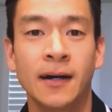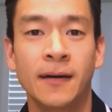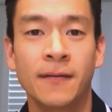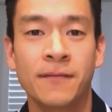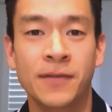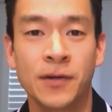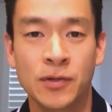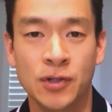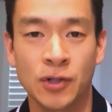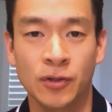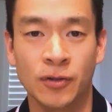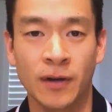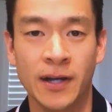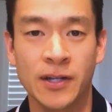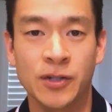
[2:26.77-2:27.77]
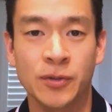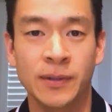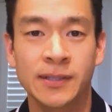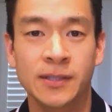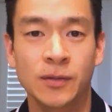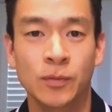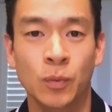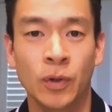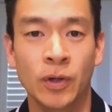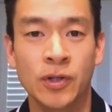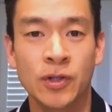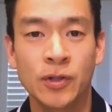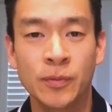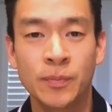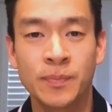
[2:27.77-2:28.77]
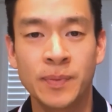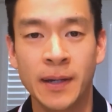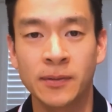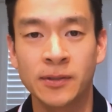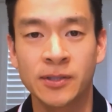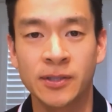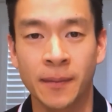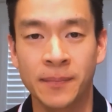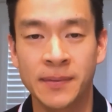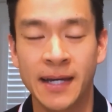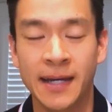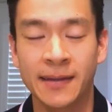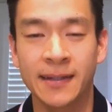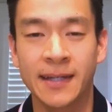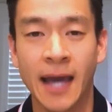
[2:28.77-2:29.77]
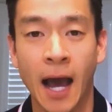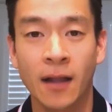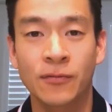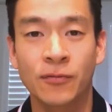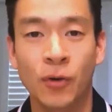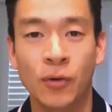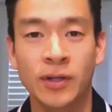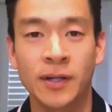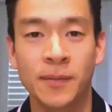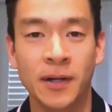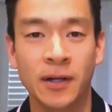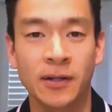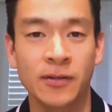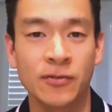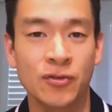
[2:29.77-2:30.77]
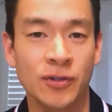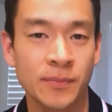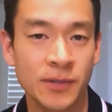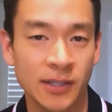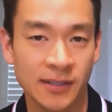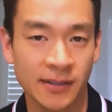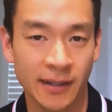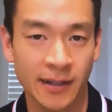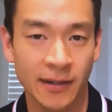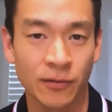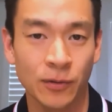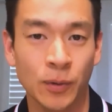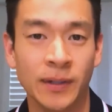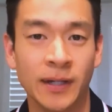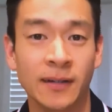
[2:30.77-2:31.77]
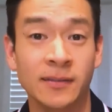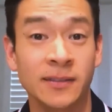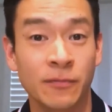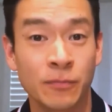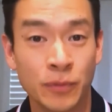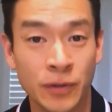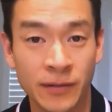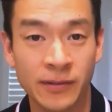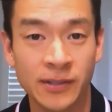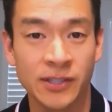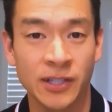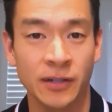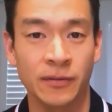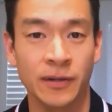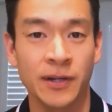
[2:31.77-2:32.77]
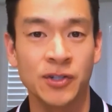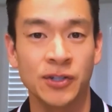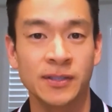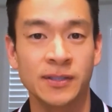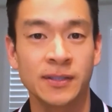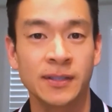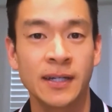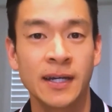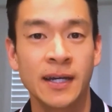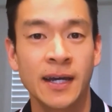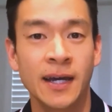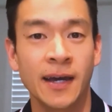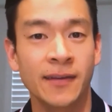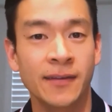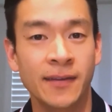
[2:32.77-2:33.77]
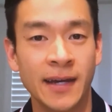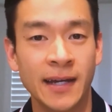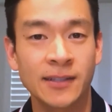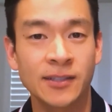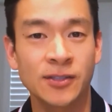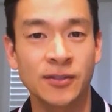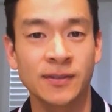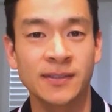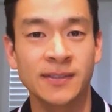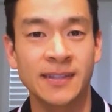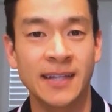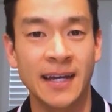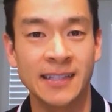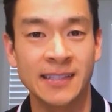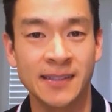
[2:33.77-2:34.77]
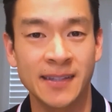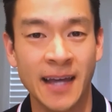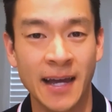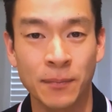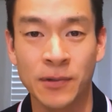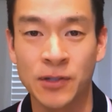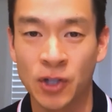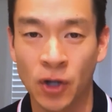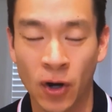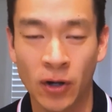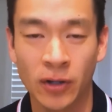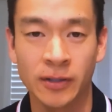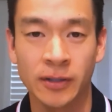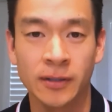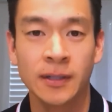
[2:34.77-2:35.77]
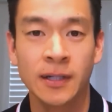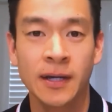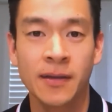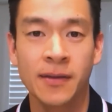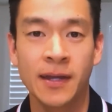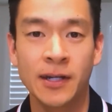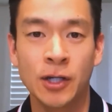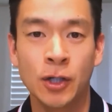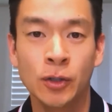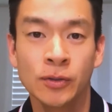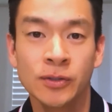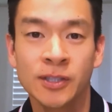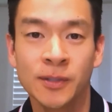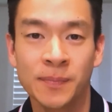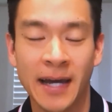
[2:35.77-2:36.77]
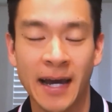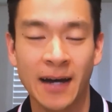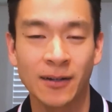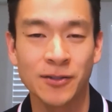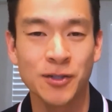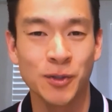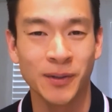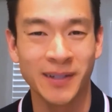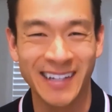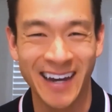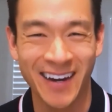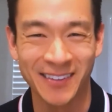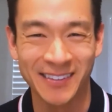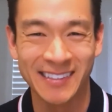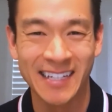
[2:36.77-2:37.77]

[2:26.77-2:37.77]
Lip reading: future graduates, will you be able to obtain the California and American dream just like everyone else of previous generations? And the answer is that it's that much harder. Then who's to be held to account?